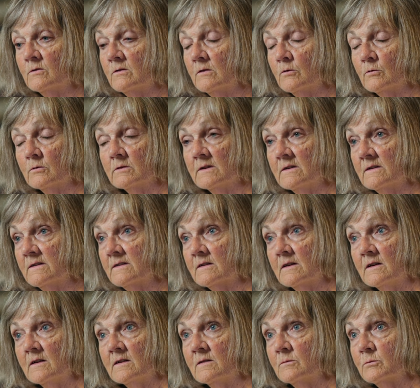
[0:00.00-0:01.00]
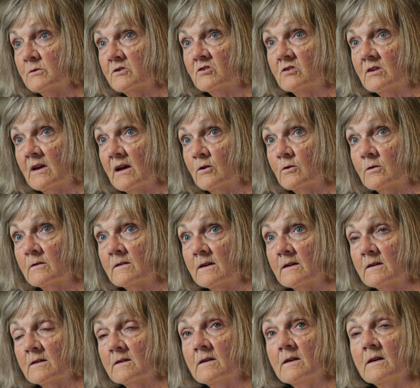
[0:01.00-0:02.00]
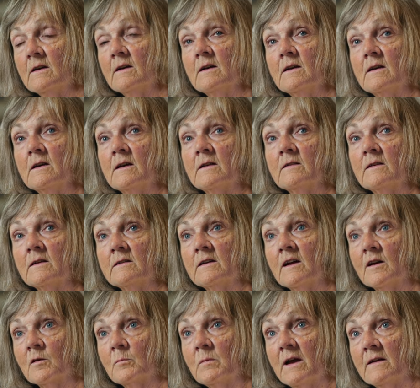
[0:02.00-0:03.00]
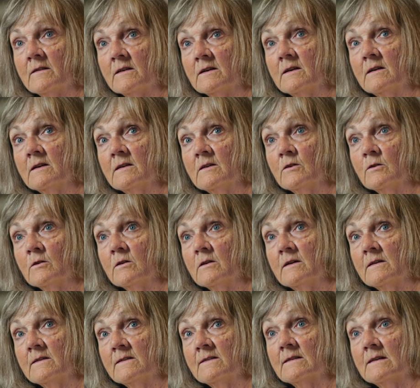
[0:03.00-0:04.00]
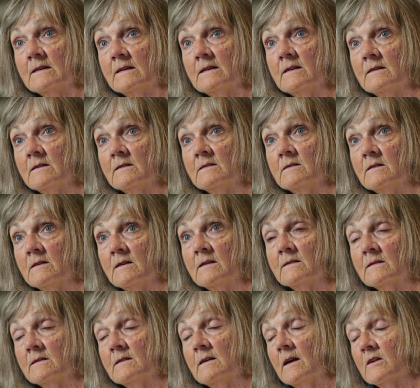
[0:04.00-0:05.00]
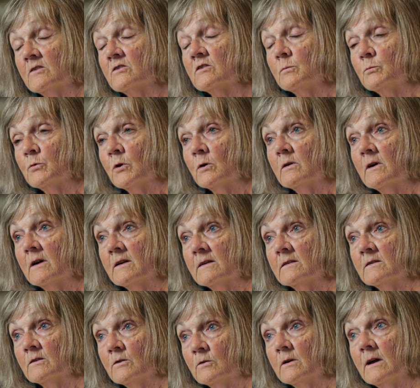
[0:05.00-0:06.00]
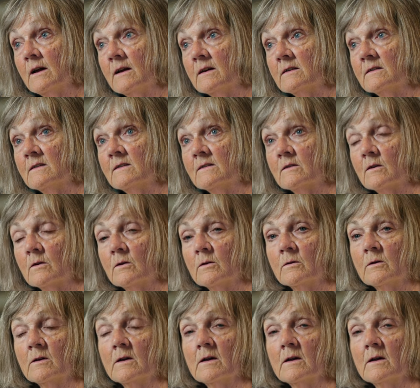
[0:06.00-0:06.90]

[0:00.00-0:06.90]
her little skull was shattered. The, the young man that hit her, his ski, his ski actually broke on her head. So